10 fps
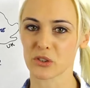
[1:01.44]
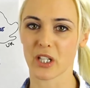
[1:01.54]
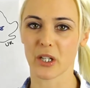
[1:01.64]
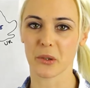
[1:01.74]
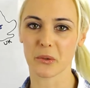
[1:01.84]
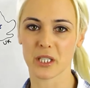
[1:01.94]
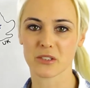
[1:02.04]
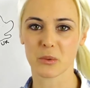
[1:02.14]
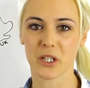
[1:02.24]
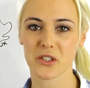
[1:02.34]
so
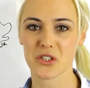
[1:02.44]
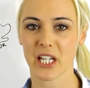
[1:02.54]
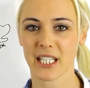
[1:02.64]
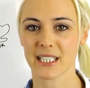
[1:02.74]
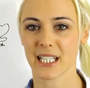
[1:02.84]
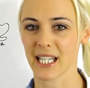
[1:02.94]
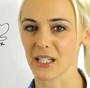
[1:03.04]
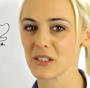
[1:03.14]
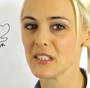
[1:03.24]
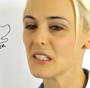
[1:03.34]
it's worth checking that out.
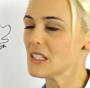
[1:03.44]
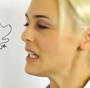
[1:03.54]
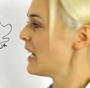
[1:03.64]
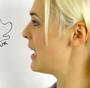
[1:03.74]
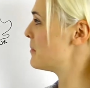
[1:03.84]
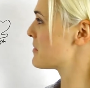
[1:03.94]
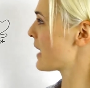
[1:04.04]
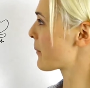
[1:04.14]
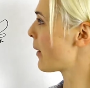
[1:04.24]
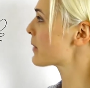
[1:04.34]

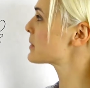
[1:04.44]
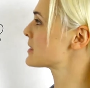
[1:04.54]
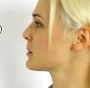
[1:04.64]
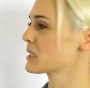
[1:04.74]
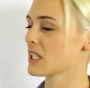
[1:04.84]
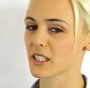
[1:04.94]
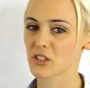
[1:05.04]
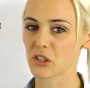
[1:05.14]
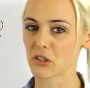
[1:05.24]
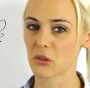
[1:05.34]
Now, why would someone like
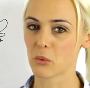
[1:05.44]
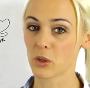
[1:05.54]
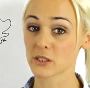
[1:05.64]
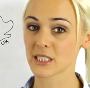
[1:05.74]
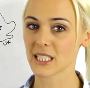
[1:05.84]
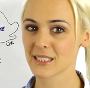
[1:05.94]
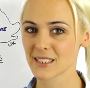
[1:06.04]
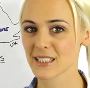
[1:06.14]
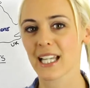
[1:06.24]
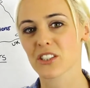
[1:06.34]
John want
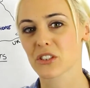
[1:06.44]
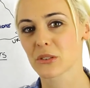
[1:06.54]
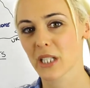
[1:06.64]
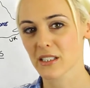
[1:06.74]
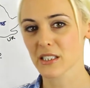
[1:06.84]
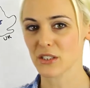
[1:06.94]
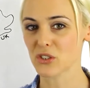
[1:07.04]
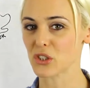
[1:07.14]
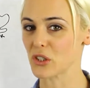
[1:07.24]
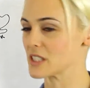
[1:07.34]
international health
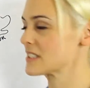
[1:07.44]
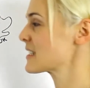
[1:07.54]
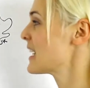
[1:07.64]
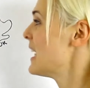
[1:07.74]
insurance?